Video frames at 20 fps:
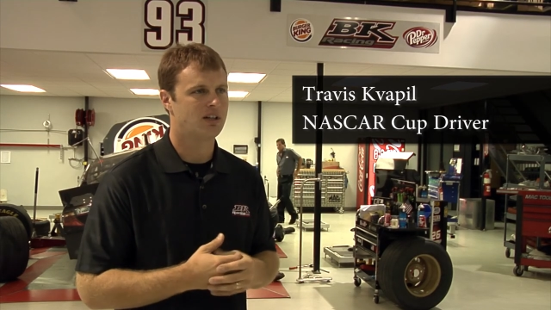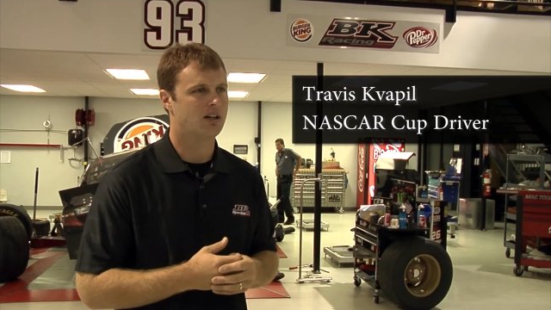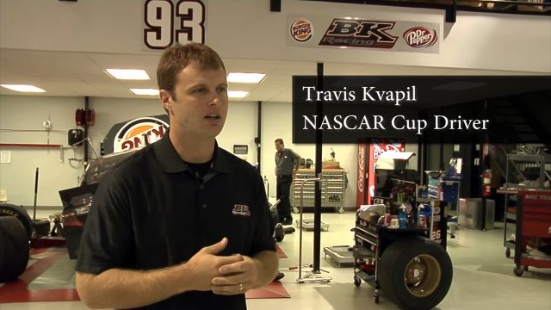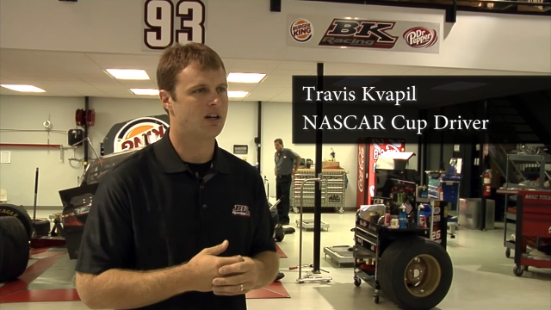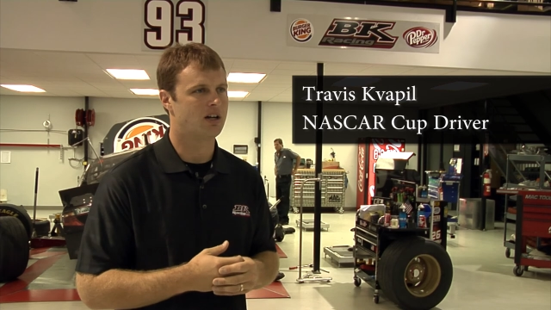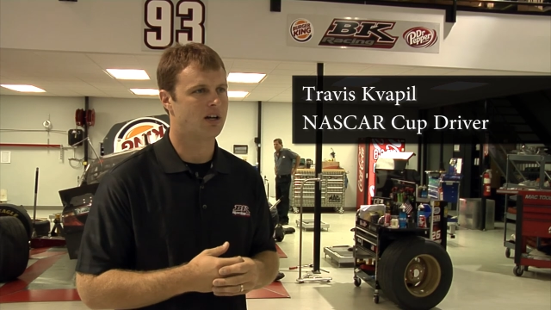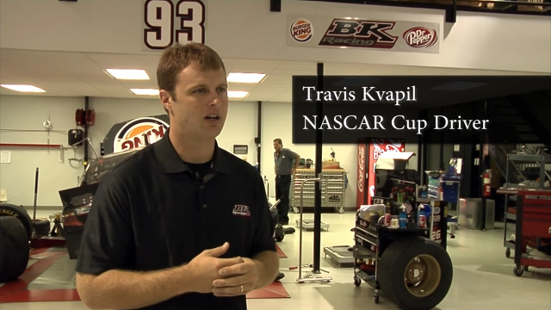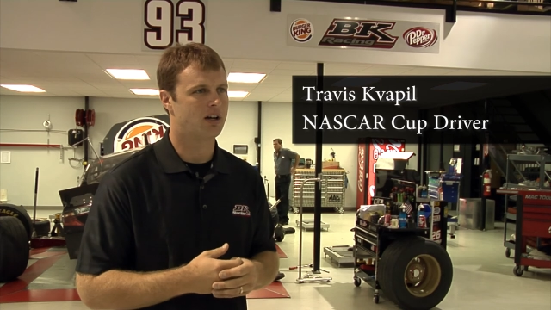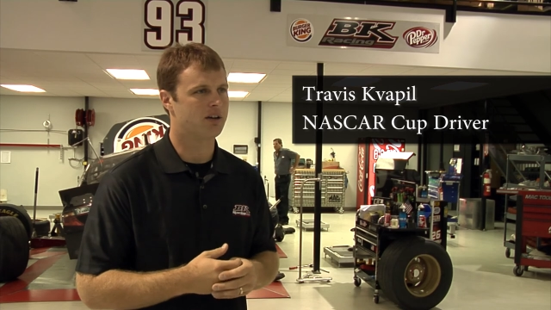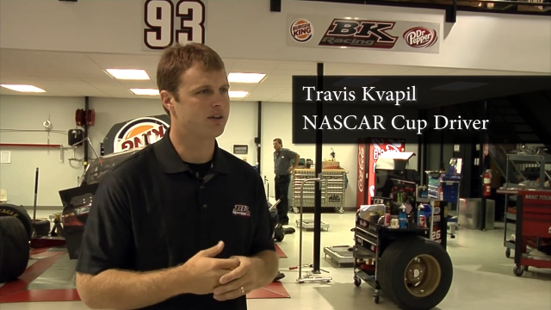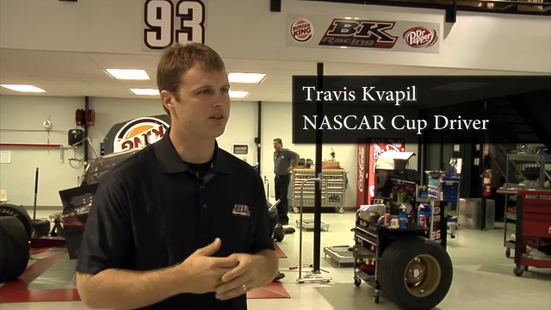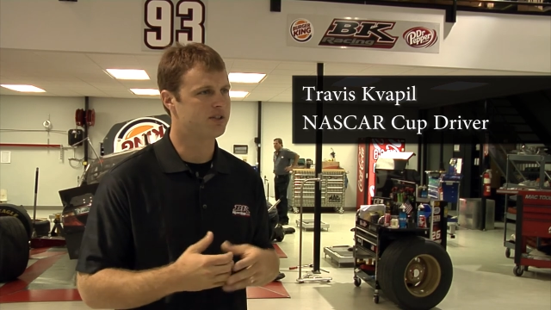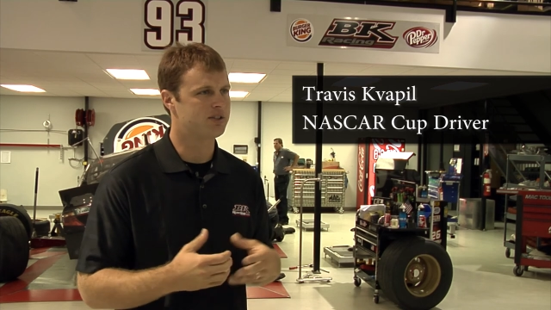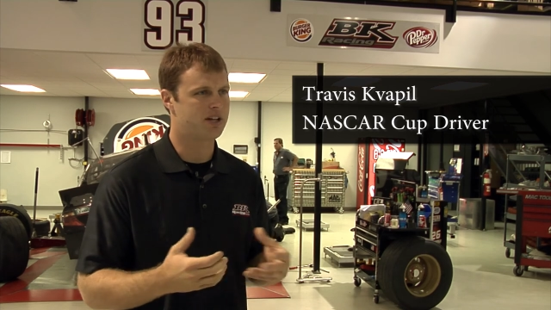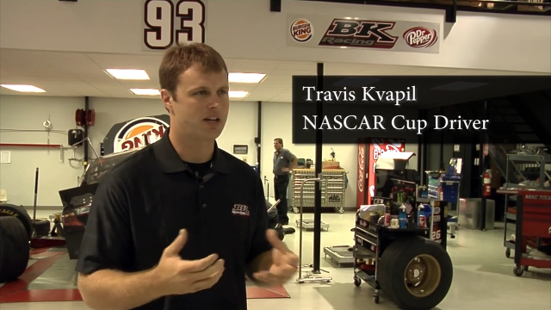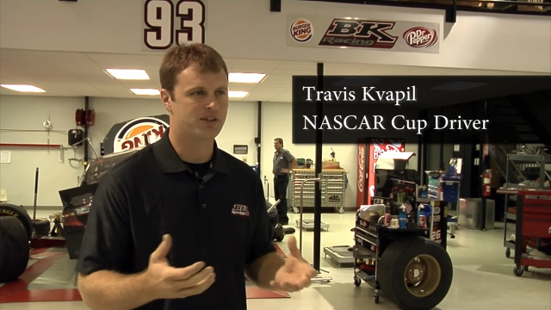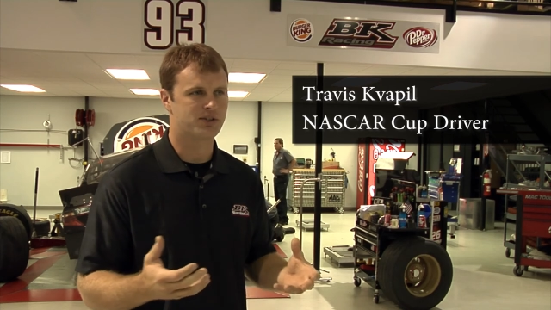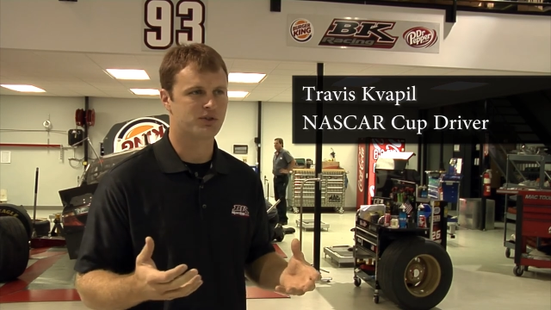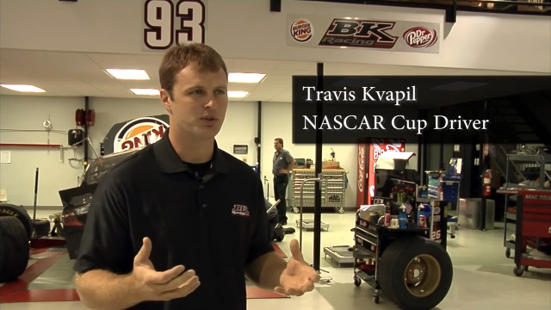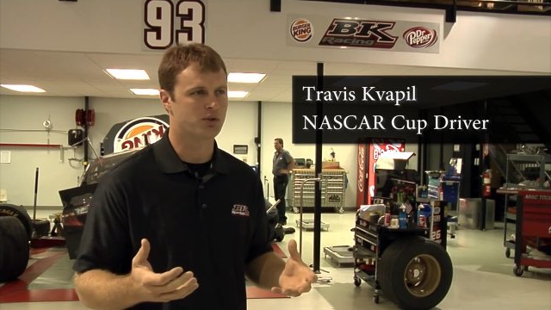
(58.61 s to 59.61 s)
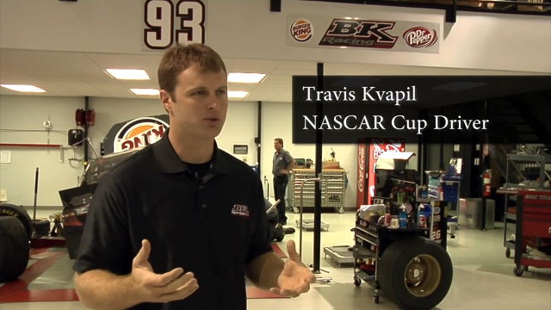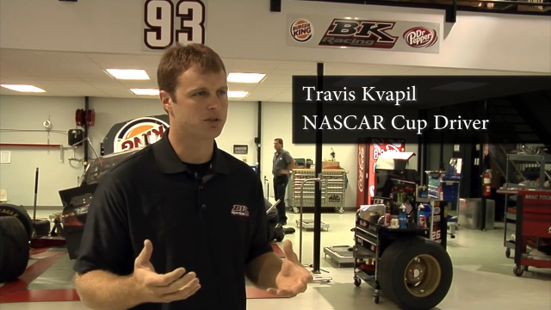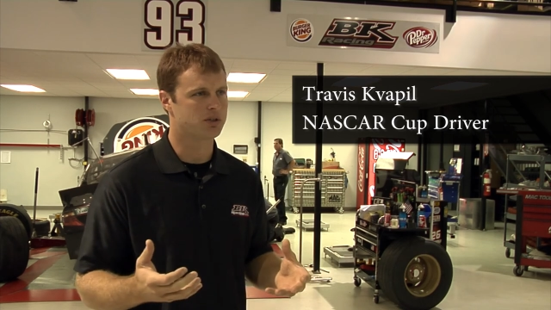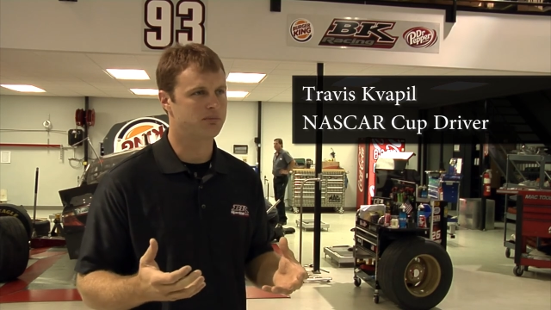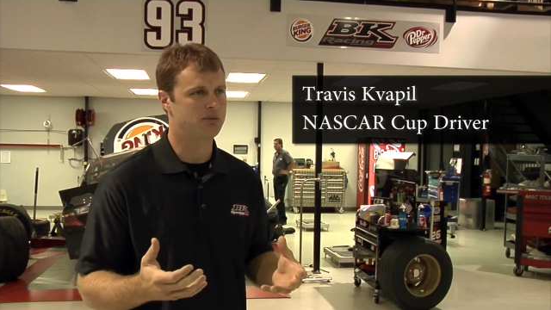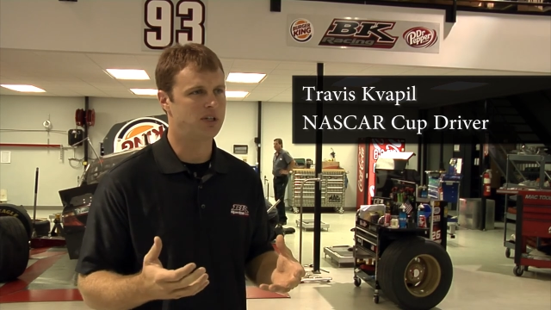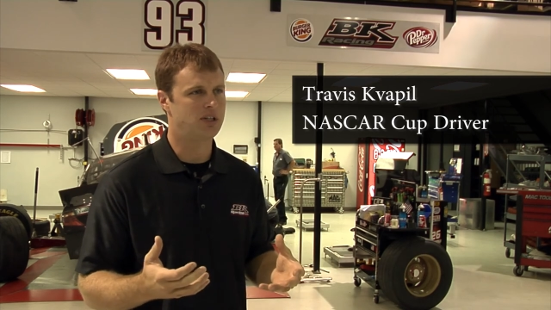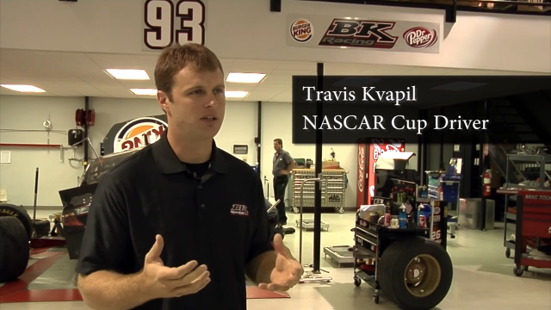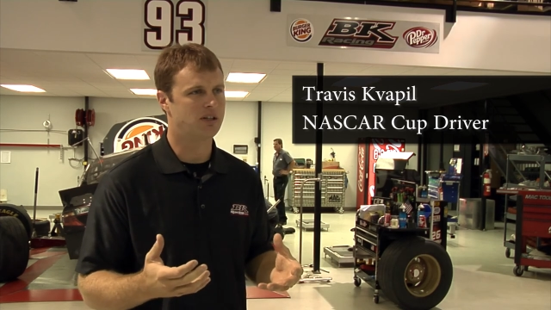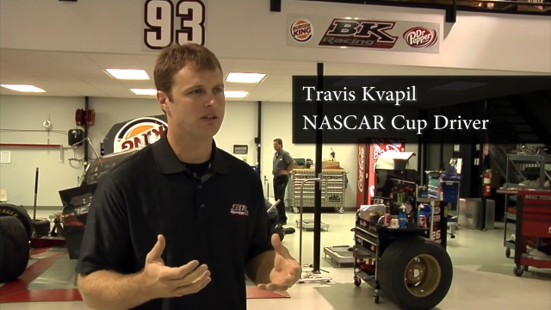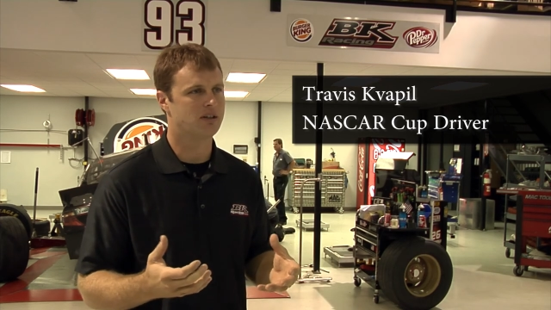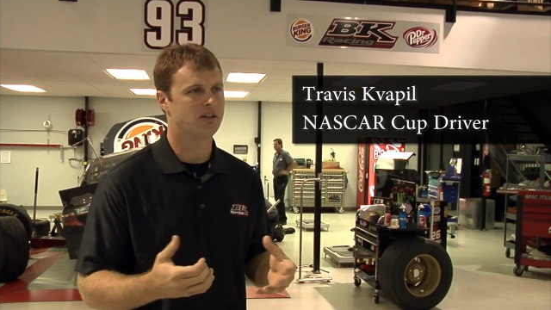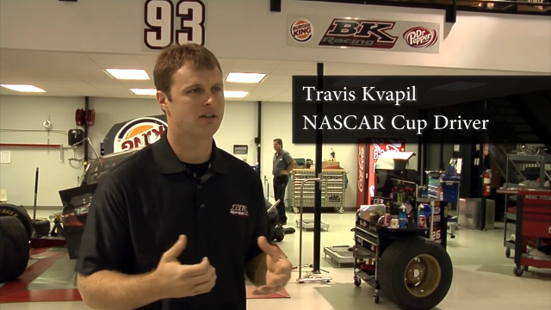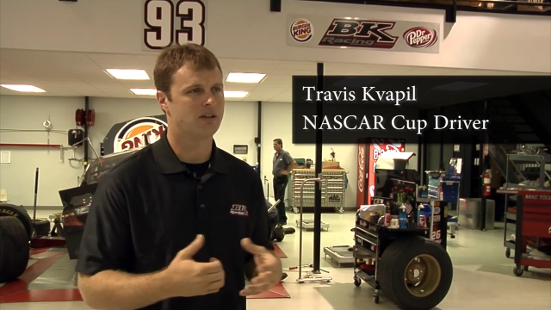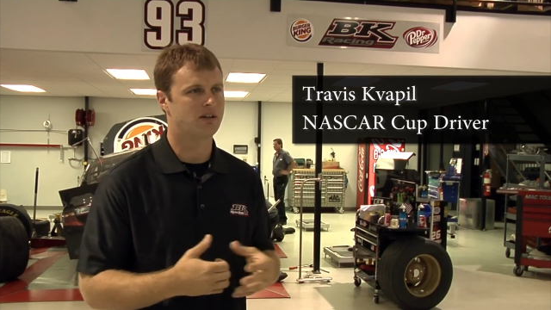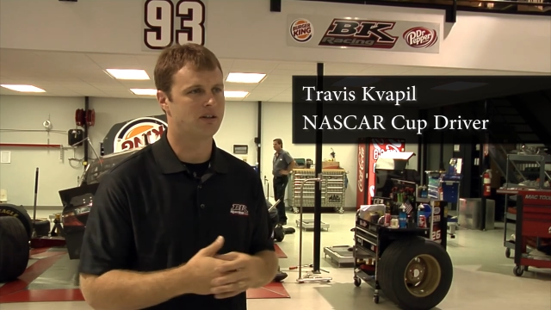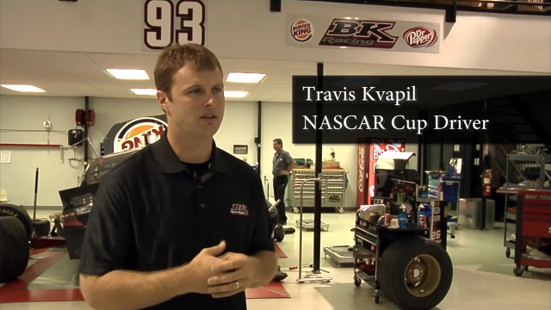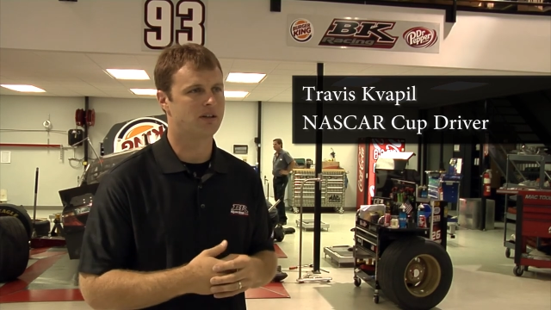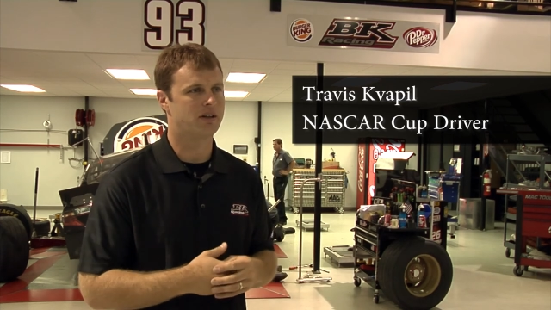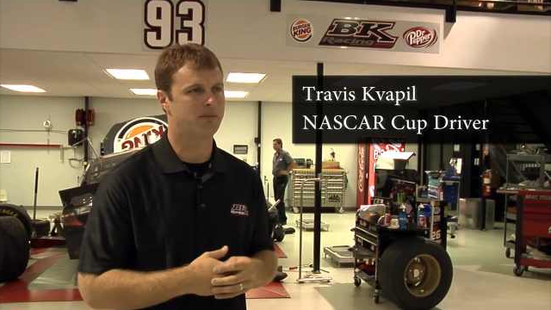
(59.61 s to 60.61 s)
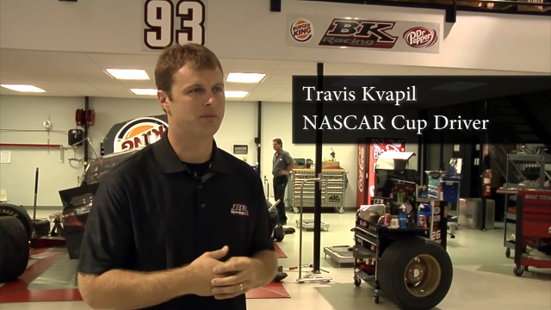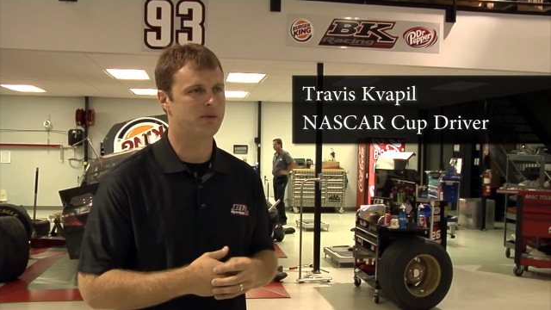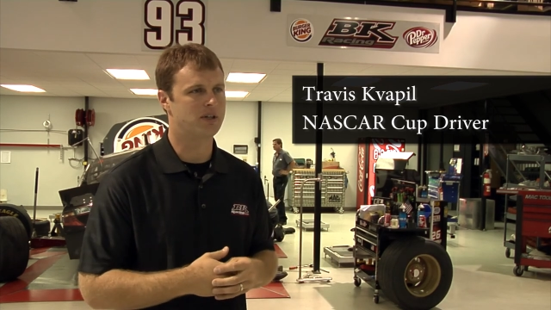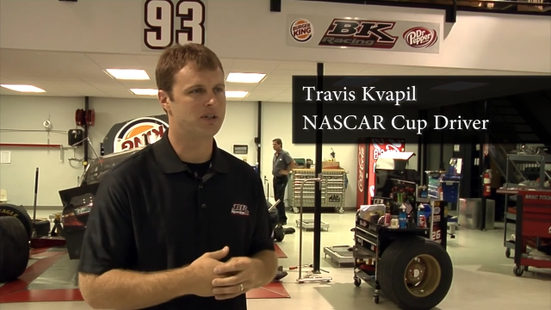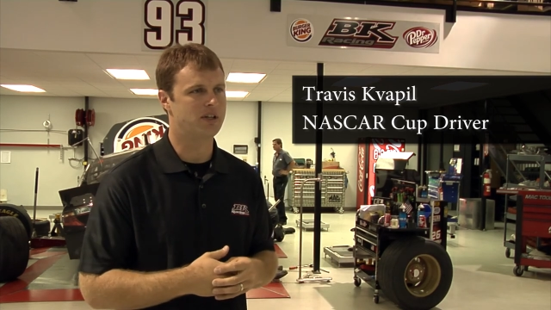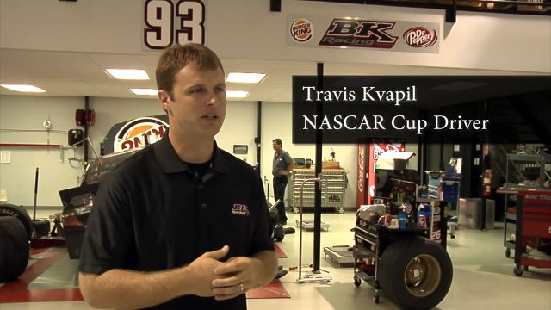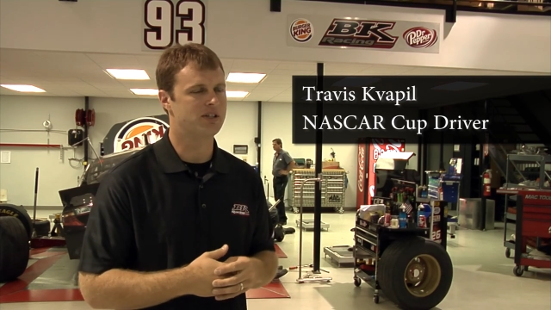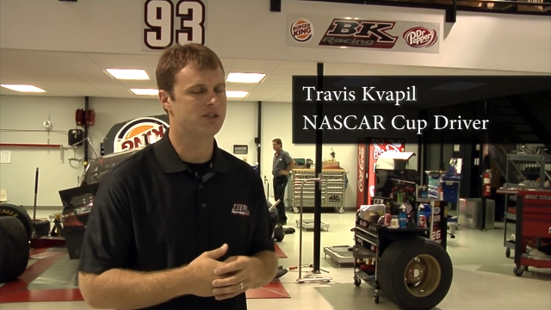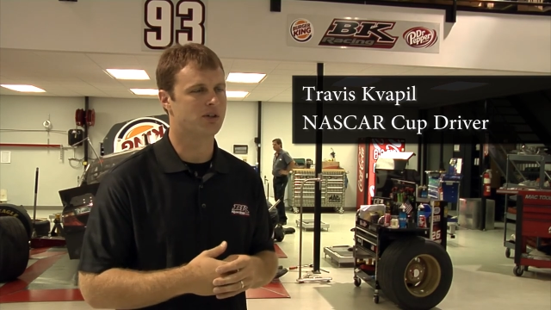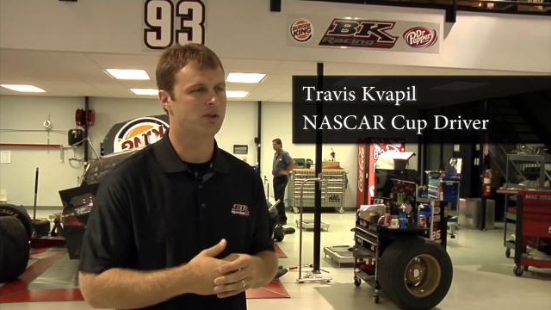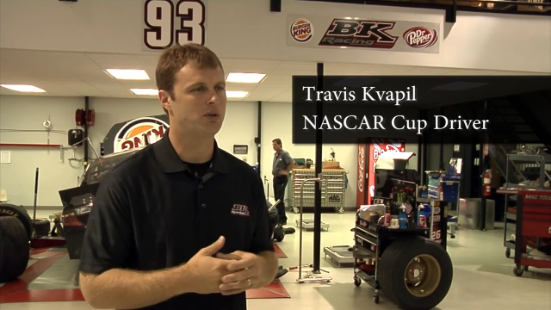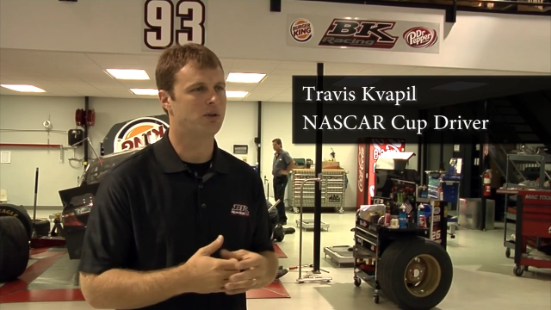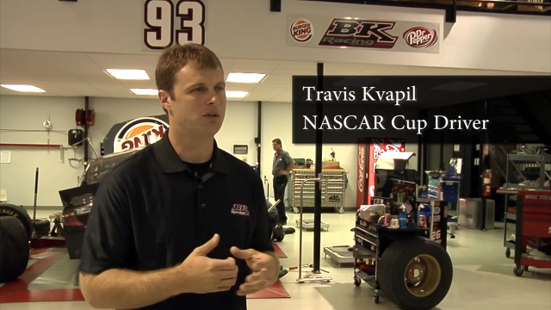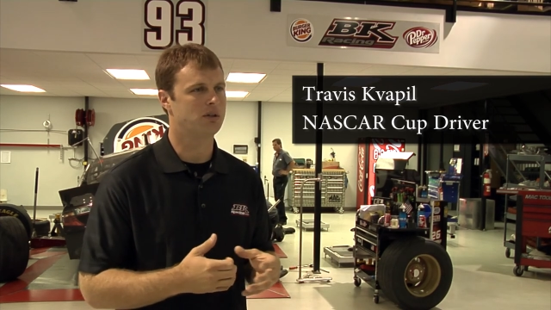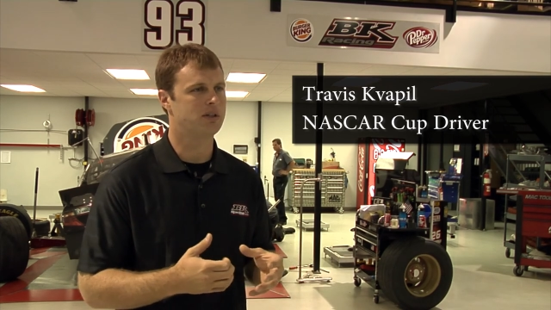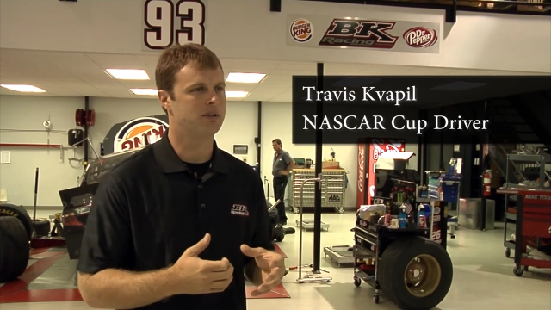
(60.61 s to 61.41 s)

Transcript: uh, understand social media. Um, it, it's a whole